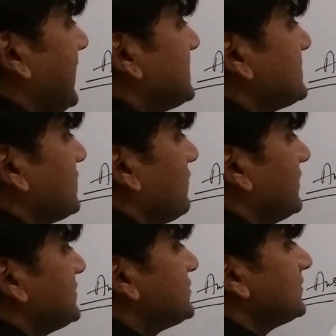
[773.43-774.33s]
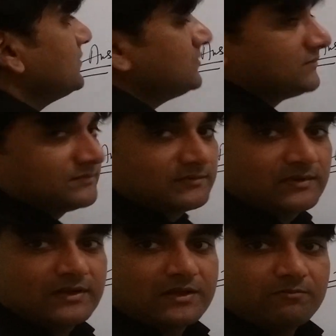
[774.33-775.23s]
x over 2.
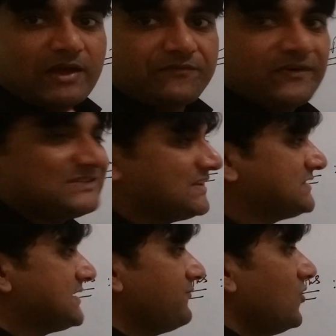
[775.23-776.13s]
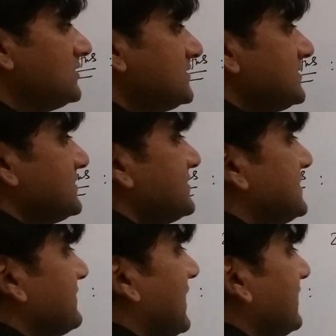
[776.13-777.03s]
My first step
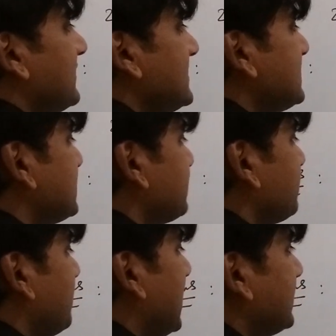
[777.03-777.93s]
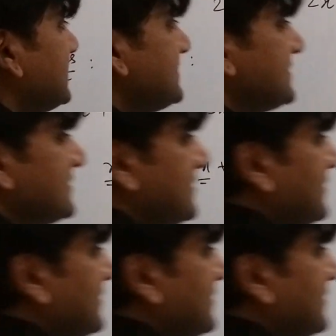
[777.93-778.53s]
was divide this by this.